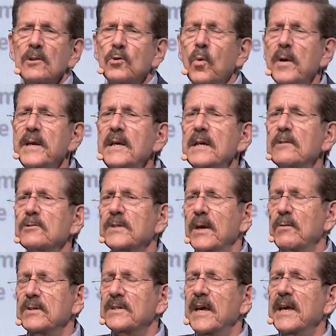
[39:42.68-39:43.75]
20 years,
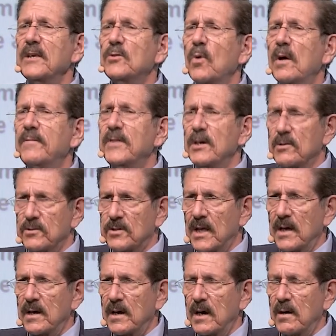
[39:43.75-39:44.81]
they were saying, 12 years
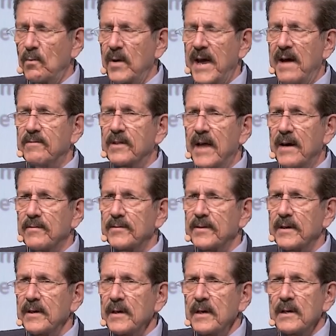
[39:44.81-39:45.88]
we have
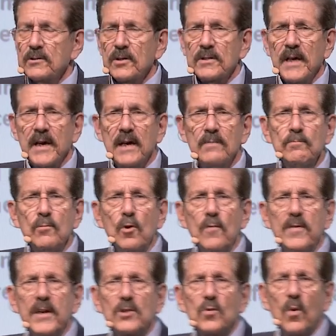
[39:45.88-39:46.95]
left. So it's like a
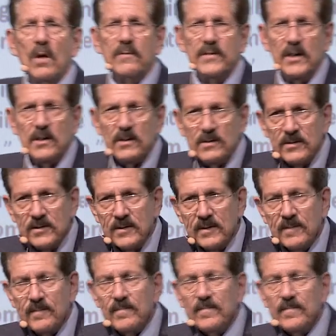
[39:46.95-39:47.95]
moving 12 years.